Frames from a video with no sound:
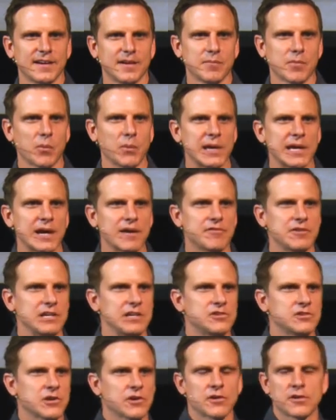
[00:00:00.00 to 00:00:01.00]
But we have
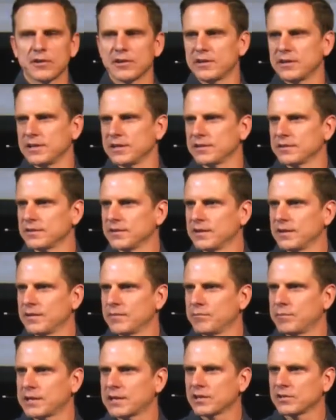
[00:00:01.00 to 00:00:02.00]
eternity
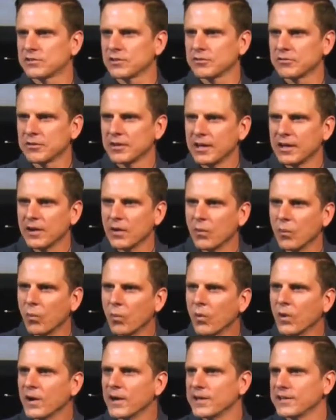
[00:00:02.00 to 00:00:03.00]
because of
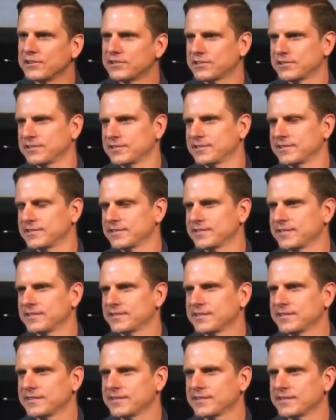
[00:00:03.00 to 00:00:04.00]
what
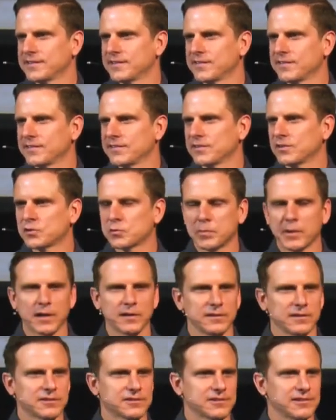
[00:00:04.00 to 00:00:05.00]
the
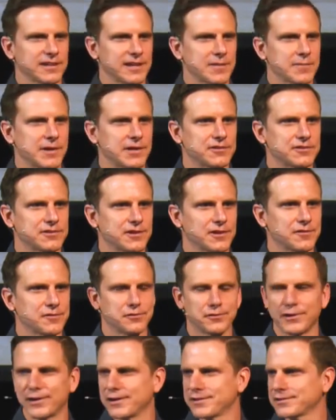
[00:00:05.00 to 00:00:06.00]
spotless lamb has done
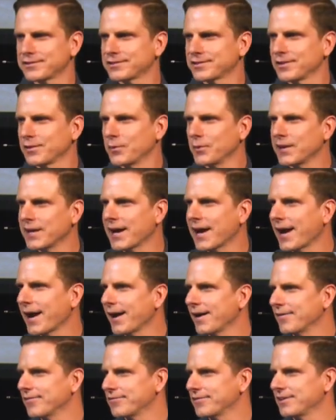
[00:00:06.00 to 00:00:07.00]
for us we
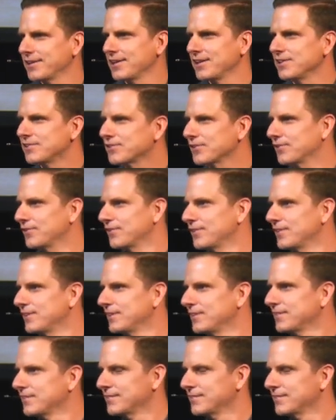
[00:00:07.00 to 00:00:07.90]
have eternity.